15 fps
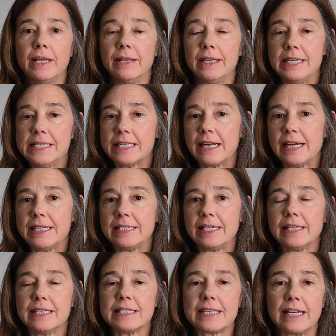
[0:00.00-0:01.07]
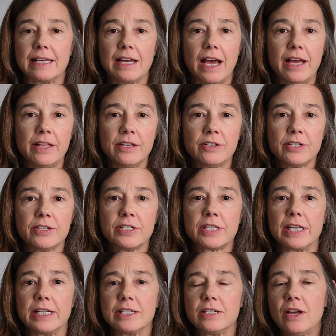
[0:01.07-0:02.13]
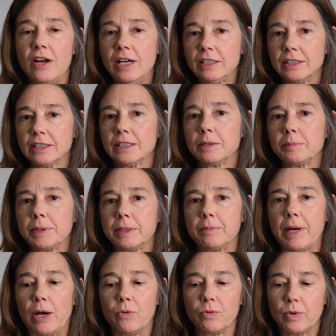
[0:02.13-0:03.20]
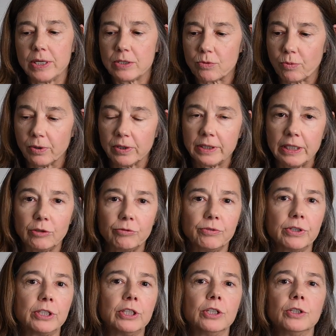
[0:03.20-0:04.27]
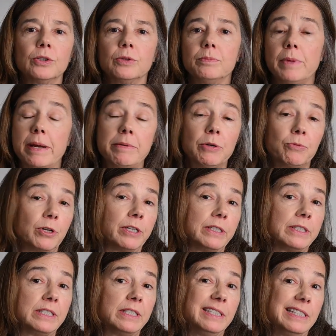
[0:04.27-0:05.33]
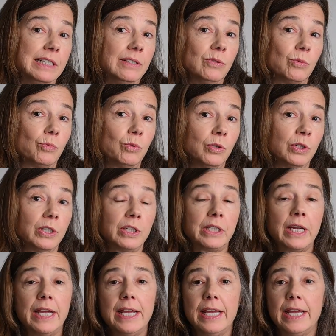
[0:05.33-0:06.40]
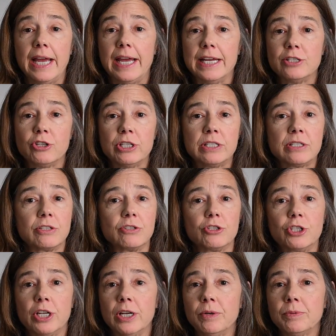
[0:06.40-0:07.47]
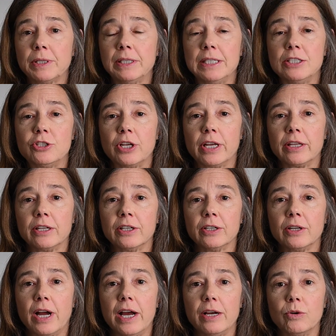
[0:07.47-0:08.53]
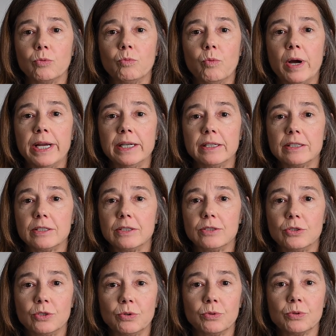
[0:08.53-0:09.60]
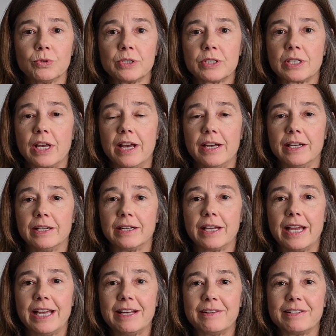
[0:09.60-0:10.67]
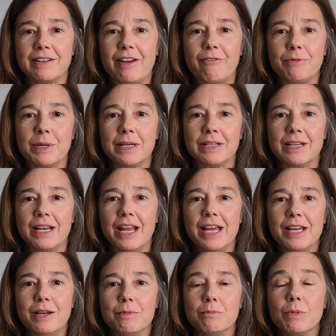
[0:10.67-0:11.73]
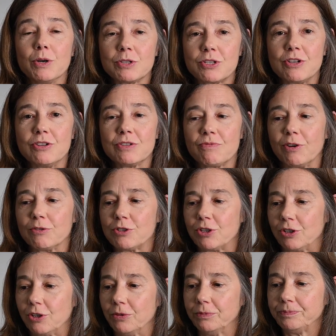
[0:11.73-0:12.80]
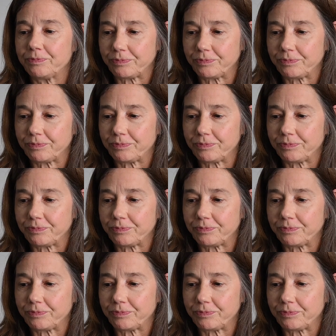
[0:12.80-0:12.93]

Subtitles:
these ideas and others and talk a little bit about what's working for you, maybe what didn't work, and just share with each other what tools have been most useful to you.